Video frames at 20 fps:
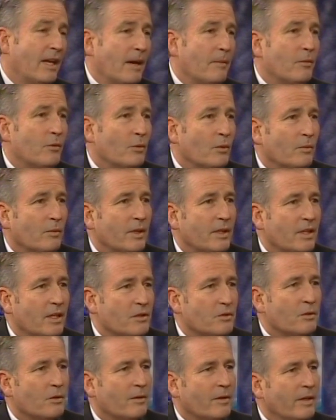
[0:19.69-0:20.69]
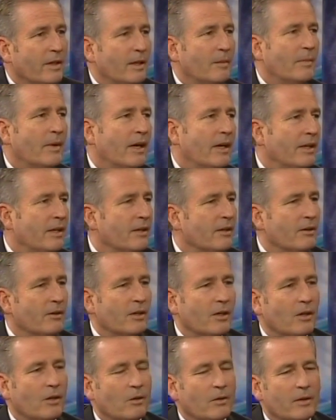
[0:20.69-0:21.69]
came through redistricting about a year
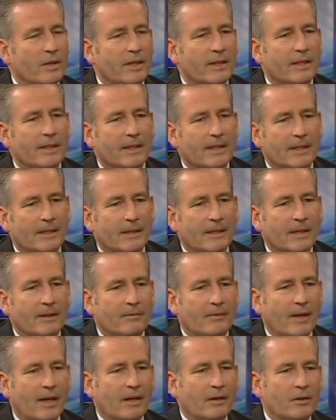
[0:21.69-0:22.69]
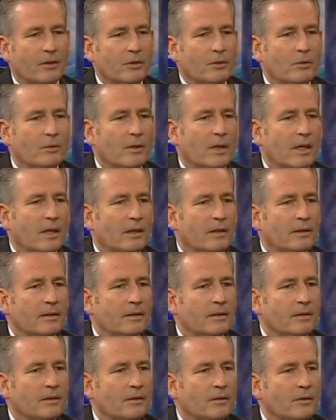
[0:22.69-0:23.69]
ago, and I've got a
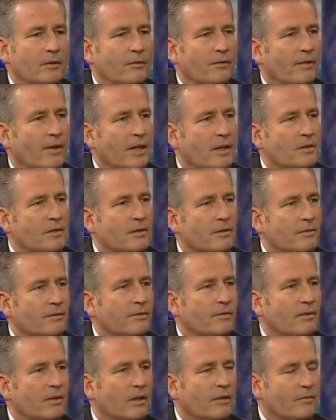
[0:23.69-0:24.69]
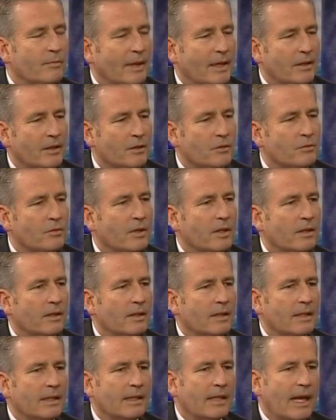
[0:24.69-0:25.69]
new face of my district.
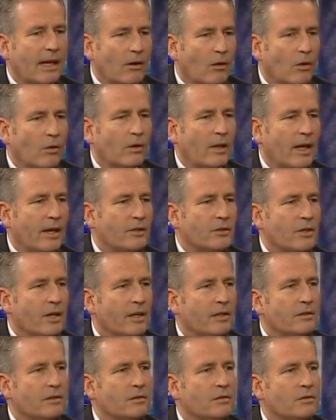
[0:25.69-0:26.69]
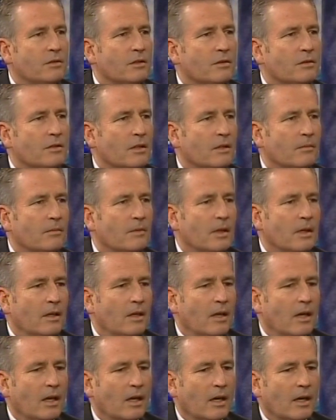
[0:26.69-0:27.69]
Not a whole lot of changes, just a
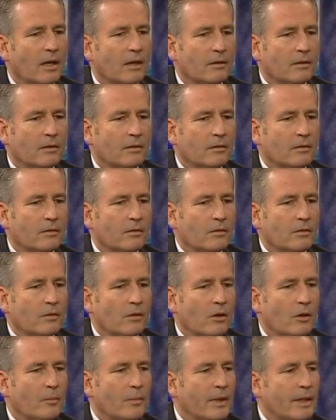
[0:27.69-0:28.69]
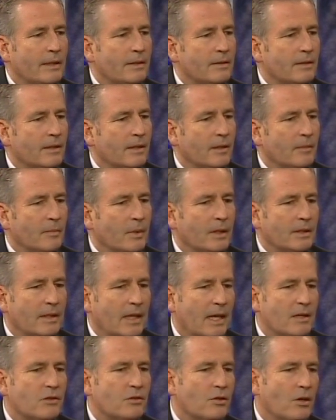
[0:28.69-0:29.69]
little bit, but
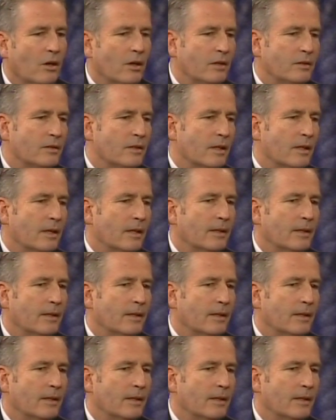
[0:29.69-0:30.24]
I start